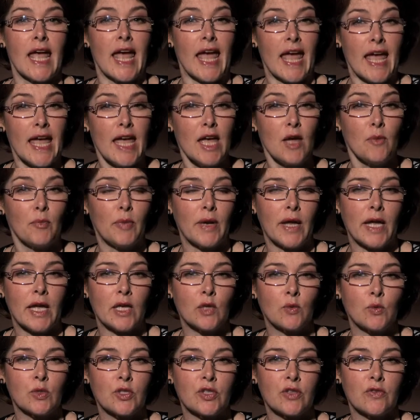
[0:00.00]

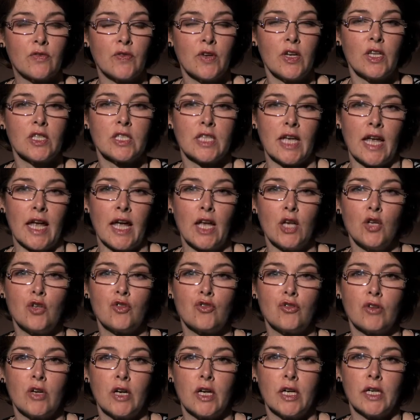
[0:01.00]
Airblade was the first hand
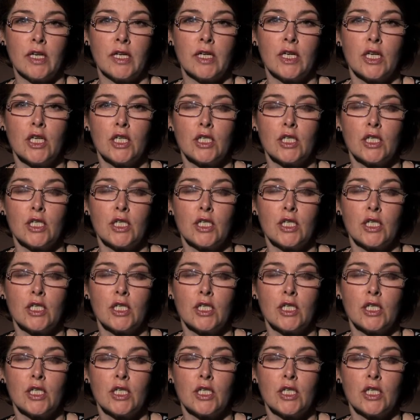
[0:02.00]
dryer